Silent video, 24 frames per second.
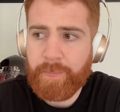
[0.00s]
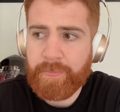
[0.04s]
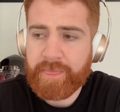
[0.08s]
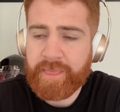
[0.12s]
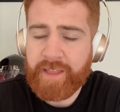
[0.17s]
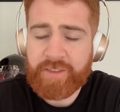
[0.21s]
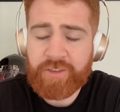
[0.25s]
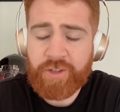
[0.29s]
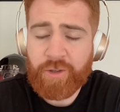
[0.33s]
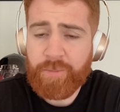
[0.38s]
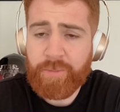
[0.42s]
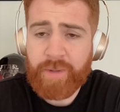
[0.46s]

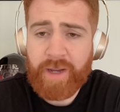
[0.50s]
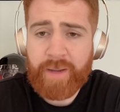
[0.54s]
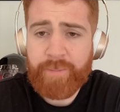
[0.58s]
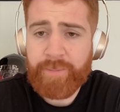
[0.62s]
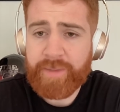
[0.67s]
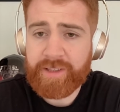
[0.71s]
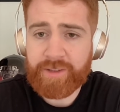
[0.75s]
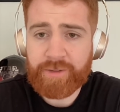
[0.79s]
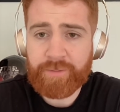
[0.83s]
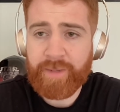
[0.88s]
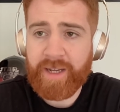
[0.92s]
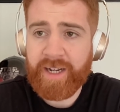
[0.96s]
they're done by
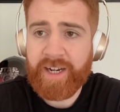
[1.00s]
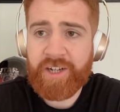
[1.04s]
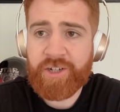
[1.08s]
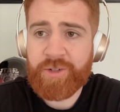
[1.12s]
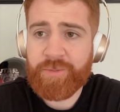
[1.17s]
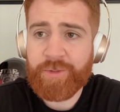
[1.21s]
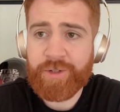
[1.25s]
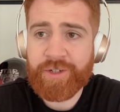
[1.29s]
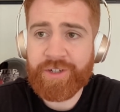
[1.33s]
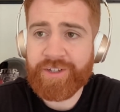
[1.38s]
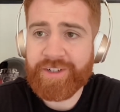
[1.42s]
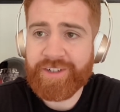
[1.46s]
middle
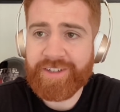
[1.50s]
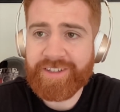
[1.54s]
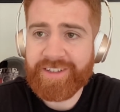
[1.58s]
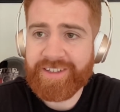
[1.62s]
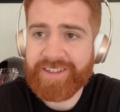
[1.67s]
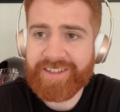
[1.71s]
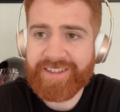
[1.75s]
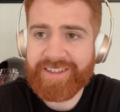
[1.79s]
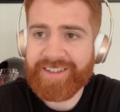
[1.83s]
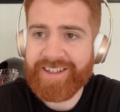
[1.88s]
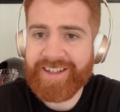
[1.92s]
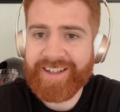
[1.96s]
management,
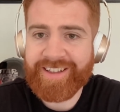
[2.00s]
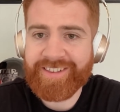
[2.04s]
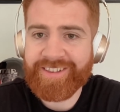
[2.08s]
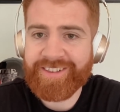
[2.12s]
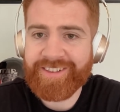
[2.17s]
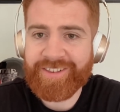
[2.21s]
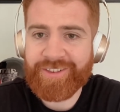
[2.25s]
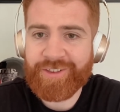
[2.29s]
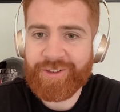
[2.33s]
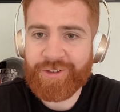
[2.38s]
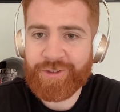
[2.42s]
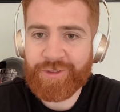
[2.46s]

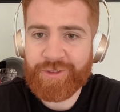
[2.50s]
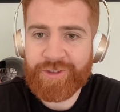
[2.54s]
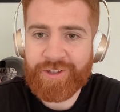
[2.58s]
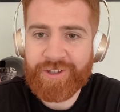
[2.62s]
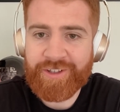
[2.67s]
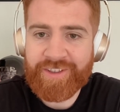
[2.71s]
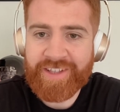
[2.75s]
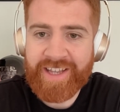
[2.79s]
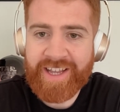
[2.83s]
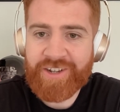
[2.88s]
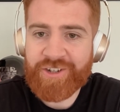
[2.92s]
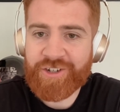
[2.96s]
and
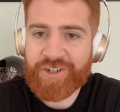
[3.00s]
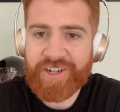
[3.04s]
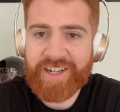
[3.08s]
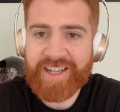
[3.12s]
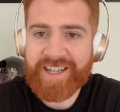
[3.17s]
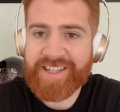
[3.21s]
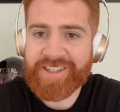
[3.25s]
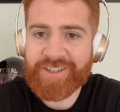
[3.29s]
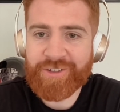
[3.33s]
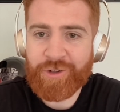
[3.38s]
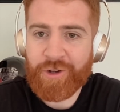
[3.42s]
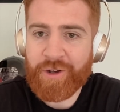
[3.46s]
the
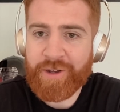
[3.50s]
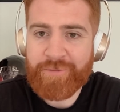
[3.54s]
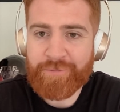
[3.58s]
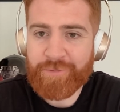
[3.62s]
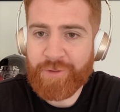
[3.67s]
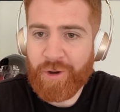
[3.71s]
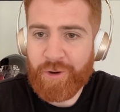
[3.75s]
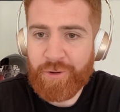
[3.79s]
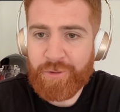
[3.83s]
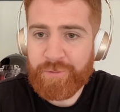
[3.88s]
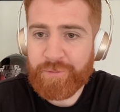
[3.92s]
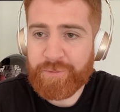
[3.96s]
engineers are not
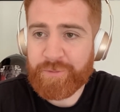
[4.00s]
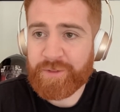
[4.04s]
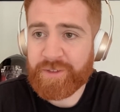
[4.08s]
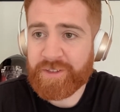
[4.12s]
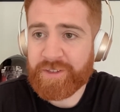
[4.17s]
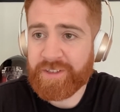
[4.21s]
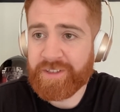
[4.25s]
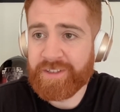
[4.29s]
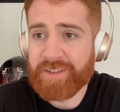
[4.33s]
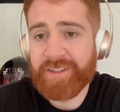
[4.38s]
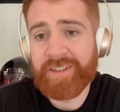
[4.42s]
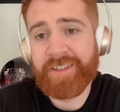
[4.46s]
involved,
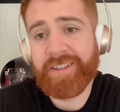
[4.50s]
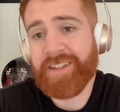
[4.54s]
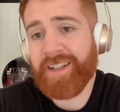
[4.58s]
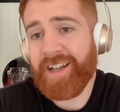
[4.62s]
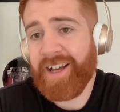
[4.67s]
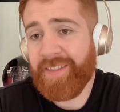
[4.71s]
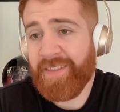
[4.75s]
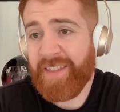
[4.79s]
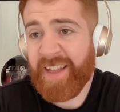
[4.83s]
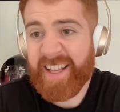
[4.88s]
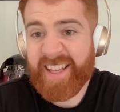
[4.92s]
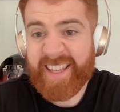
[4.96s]

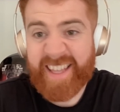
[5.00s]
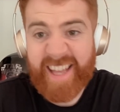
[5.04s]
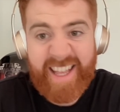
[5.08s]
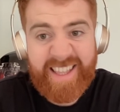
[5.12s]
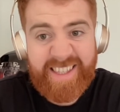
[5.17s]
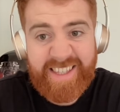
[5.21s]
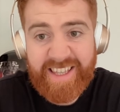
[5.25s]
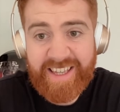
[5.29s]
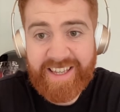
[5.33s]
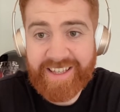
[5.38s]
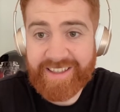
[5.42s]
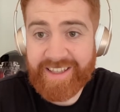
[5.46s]
and they
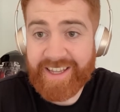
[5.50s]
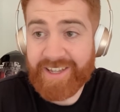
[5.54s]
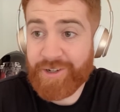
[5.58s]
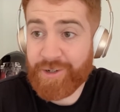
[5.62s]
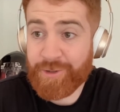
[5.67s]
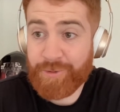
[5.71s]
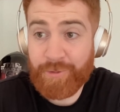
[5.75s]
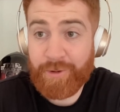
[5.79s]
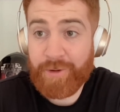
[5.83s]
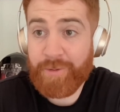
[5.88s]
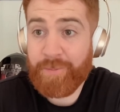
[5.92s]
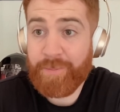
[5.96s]
get it. They
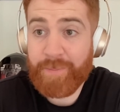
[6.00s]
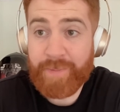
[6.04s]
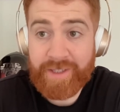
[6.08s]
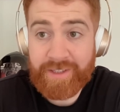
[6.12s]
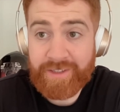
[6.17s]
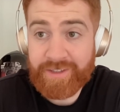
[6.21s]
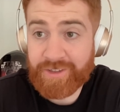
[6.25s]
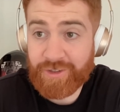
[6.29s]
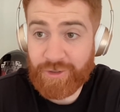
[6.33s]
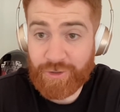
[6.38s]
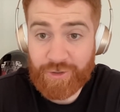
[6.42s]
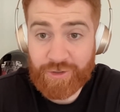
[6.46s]
just want to
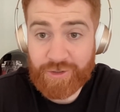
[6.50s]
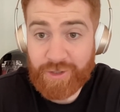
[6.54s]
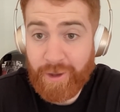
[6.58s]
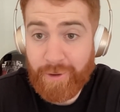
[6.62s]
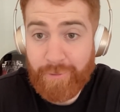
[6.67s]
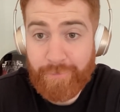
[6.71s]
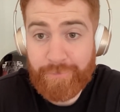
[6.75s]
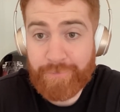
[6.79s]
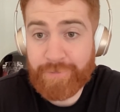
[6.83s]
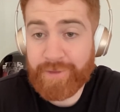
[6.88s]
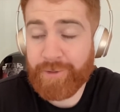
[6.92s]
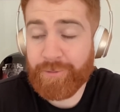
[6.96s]
build
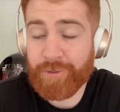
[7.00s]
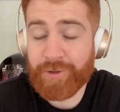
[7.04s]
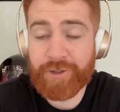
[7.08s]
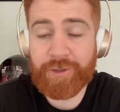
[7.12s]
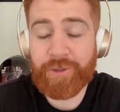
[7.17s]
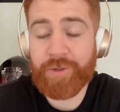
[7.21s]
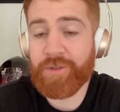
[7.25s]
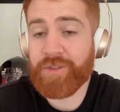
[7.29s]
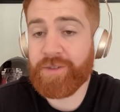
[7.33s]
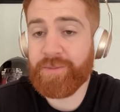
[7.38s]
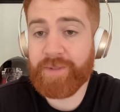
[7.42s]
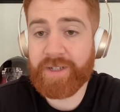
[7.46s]
stuff. They want
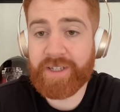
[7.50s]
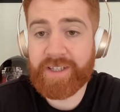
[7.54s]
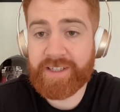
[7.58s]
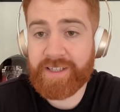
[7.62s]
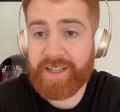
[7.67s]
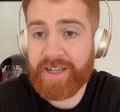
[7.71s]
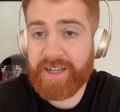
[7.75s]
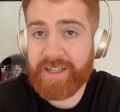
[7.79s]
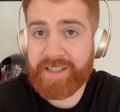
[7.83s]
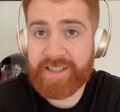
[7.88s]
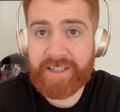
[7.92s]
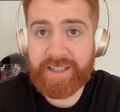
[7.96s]
to do some
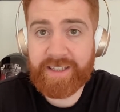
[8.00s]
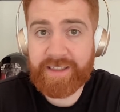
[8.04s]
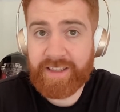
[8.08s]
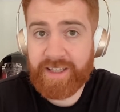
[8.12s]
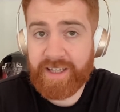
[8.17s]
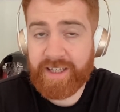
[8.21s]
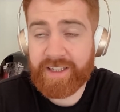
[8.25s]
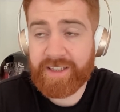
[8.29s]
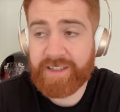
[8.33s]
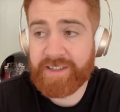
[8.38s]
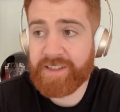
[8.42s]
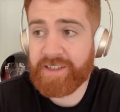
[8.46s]
exciting
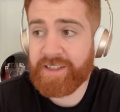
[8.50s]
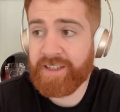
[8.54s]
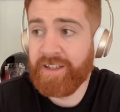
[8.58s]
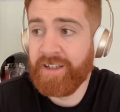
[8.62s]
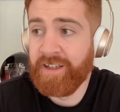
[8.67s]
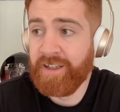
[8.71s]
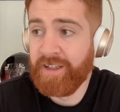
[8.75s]
things.